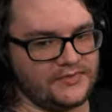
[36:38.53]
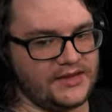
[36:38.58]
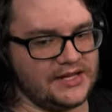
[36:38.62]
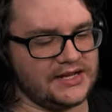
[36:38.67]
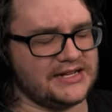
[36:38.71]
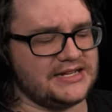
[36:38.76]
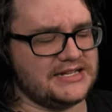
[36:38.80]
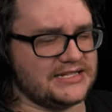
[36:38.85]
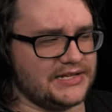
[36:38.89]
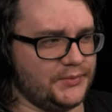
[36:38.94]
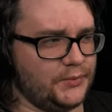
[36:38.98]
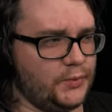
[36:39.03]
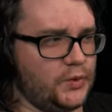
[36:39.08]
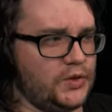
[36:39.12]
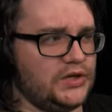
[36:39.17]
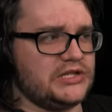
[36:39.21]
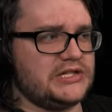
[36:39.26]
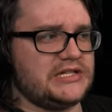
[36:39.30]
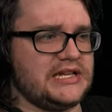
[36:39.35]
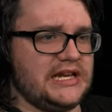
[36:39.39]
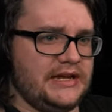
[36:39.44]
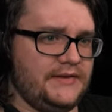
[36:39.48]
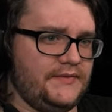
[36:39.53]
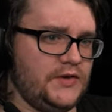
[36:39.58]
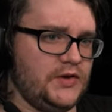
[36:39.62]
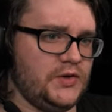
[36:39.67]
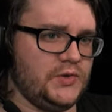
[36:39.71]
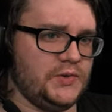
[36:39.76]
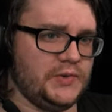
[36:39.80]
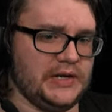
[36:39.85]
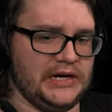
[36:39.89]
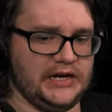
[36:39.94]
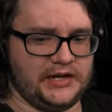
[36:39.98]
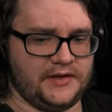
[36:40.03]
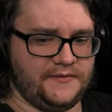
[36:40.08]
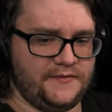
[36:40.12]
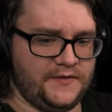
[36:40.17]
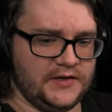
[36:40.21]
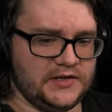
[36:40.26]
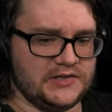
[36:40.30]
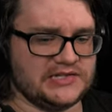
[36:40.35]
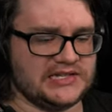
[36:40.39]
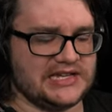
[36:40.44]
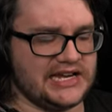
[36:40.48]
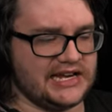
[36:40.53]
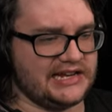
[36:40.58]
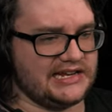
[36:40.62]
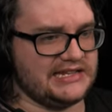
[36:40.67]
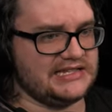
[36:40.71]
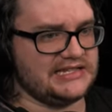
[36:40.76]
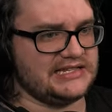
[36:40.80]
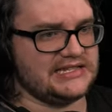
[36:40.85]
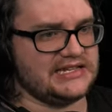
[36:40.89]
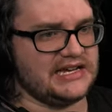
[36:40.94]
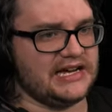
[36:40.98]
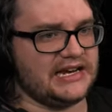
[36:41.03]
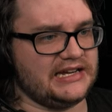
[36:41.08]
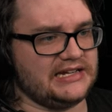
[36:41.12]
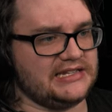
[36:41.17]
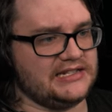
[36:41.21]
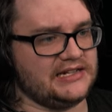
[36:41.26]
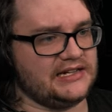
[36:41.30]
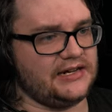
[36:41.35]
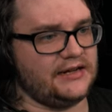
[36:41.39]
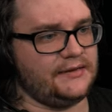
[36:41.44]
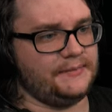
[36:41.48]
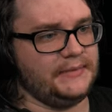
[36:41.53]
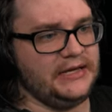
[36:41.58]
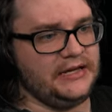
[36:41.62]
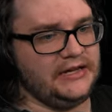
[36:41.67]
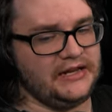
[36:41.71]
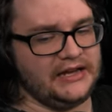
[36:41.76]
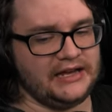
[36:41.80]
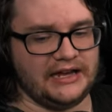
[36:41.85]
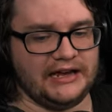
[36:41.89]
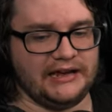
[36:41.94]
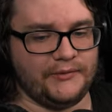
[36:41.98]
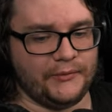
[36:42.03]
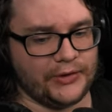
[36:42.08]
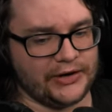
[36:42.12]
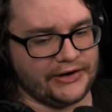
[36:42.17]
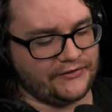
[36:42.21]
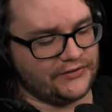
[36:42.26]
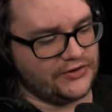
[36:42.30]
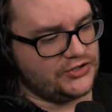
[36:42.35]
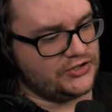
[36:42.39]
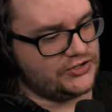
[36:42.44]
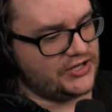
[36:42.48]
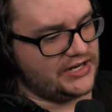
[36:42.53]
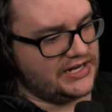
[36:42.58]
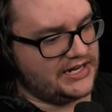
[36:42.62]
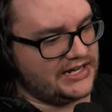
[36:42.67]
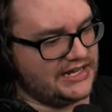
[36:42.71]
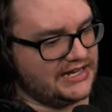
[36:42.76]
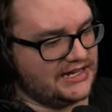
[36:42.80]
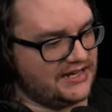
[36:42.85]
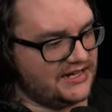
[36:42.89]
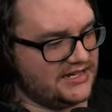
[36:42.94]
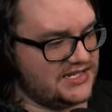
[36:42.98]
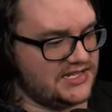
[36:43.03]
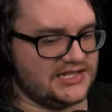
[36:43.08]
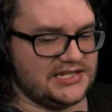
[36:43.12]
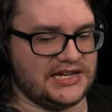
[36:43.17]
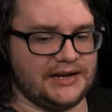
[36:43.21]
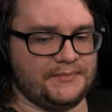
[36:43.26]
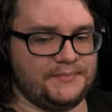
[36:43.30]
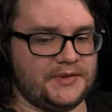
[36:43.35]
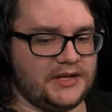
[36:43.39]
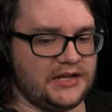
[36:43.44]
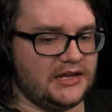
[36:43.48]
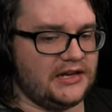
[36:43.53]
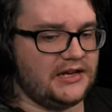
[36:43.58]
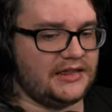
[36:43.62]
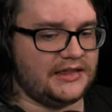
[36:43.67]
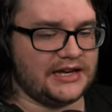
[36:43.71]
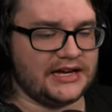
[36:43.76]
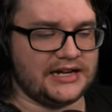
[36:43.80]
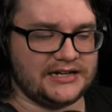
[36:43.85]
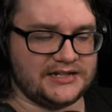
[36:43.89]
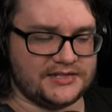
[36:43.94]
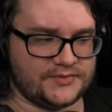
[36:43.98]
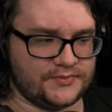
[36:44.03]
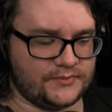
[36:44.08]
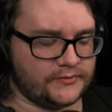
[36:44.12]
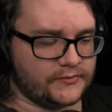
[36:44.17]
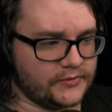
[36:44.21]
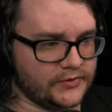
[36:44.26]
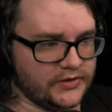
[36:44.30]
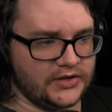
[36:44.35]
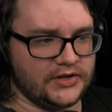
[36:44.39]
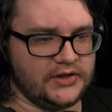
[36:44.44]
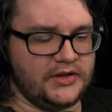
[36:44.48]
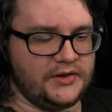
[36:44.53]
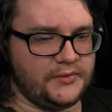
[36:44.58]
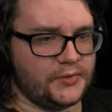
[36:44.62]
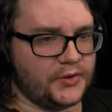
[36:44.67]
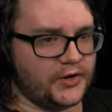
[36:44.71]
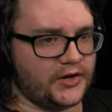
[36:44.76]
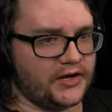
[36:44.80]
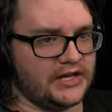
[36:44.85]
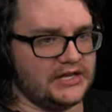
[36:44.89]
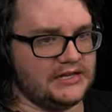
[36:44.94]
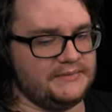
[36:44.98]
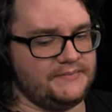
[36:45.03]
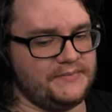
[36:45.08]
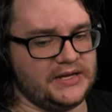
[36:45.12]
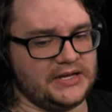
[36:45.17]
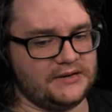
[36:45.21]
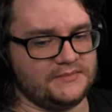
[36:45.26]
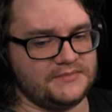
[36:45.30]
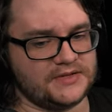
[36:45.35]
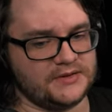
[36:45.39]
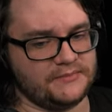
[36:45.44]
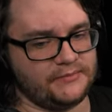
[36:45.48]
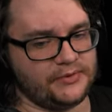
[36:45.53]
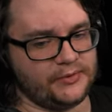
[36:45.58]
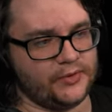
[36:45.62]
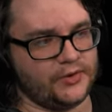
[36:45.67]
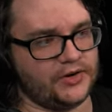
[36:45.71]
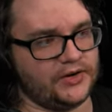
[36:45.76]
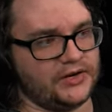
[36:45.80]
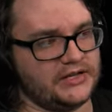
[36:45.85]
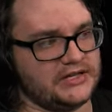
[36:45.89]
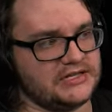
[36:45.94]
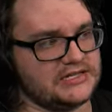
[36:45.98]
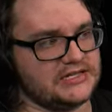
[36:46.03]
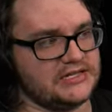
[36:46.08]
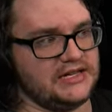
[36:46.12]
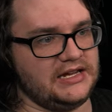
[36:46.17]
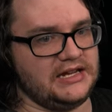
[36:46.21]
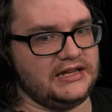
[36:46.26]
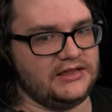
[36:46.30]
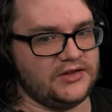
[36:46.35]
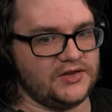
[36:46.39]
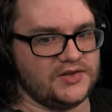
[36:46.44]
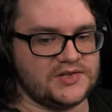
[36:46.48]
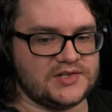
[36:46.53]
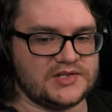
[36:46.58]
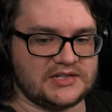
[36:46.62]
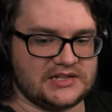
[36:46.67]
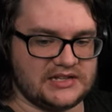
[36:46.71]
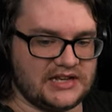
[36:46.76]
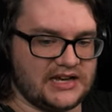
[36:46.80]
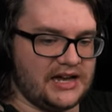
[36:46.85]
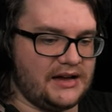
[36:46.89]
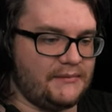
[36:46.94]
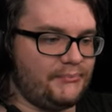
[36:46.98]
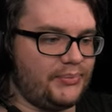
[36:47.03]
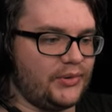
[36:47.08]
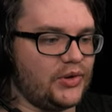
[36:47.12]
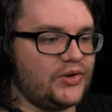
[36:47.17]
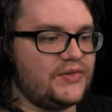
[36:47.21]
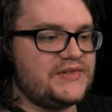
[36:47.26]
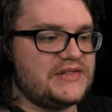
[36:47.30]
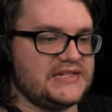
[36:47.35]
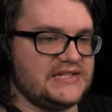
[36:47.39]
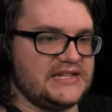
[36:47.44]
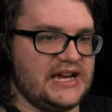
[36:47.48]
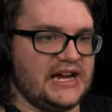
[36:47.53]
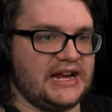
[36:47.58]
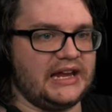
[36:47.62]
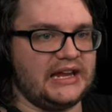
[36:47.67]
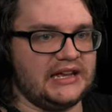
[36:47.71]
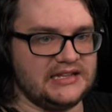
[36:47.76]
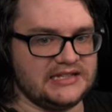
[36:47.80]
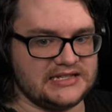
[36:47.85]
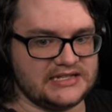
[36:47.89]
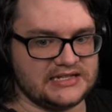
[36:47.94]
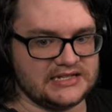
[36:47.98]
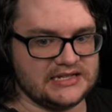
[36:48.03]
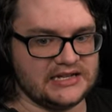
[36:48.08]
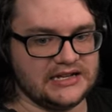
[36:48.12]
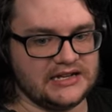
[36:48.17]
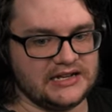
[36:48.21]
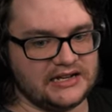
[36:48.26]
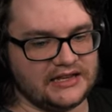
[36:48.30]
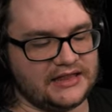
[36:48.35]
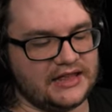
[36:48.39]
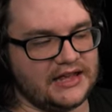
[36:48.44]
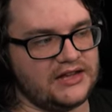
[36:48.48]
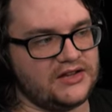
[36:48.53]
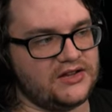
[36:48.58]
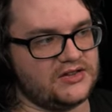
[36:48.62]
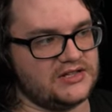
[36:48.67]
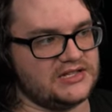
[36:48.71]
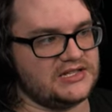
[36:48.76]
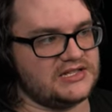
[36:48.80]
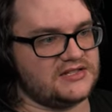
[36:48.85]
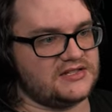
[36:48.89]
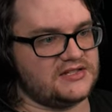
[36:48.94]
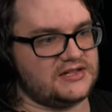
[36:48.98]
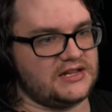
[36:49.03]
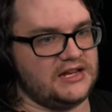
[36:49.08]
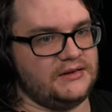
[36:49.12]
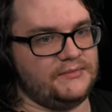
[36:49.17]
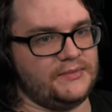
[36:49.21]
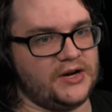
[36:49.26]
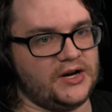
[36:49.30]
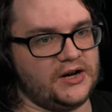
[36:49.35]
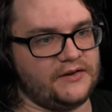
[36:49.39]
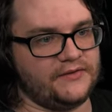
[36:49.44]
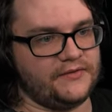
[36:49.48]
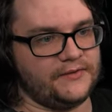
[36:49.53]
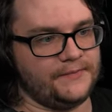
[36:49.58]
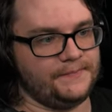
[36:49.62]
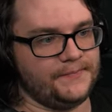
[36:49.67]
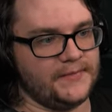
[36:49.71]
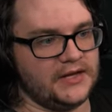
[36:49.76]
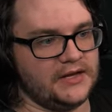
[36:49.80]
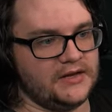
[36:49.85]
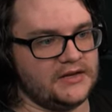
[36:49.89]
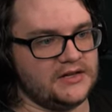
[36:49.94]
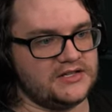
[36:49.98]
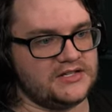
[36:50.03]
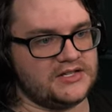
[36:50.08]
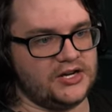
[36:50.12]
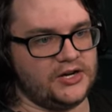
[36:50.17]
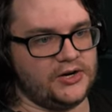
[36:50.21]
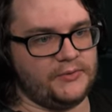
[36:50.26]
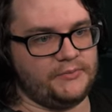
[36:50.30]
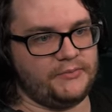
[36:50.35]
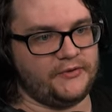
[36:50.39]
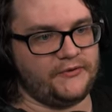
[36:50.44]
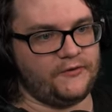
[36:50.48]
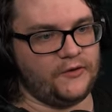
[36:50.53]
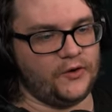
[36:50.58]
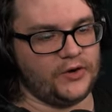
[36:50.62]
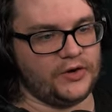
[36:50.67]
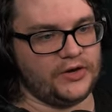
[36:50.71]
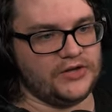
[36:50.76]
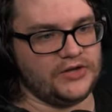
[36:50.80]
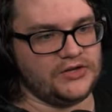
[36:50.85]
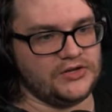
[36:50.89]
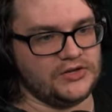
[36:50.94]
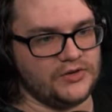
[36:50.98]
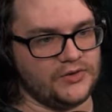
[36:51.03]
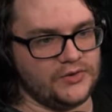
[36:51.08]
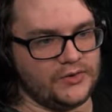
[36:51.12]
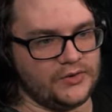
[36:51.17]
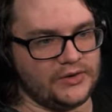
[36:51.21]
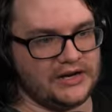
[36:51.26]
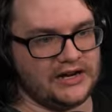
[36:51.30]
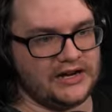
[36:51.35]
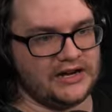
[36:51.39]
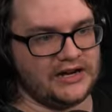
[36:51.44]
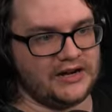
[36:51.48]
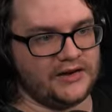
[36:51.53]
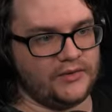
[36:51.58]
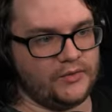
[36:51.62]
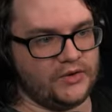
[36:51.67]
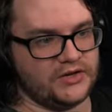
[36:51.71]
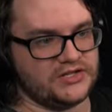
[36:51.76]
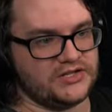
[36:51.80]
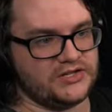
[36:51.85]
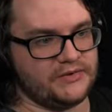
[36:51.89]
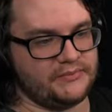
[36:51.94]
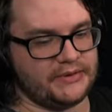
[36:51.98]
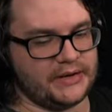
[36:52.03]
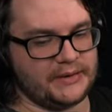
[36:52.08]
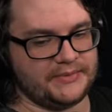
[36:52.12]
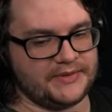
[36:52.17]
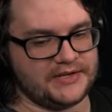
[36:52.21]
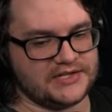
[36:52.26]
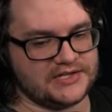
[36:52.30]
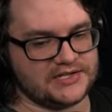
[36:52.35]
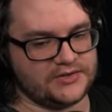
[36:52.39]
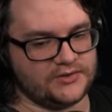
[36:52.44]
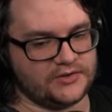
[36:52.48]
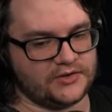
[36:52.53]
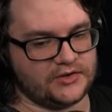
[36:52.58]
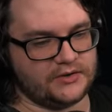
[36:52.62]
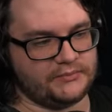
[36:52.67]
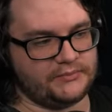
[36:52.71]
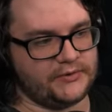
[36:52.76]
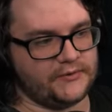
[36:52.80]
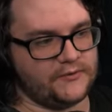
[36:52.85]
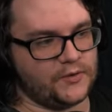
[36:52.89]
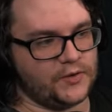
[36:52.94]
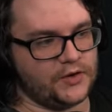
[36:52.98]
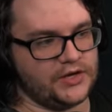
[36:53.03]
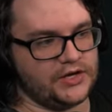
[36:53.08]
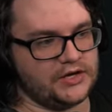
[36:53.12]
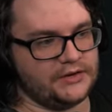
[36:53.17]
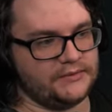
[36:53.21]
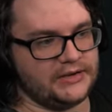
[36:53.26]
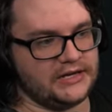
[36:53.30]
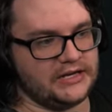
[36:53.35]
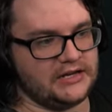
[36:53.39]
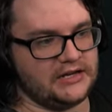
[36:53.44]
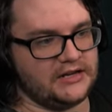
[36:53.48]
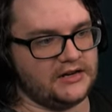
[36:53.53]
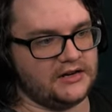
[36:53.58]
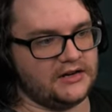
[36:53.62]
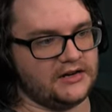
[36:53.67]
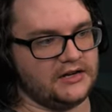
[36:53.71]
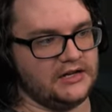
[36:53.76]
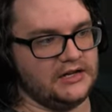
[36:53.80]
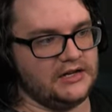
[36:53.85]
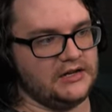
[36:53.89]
Because it will save you a few seconds at a time. And whenever you're trying to get into top 10, that is really where it becomes important, is in those couple of seconds that you can skim off. So before you, uh, once you open up this door, before you come into here,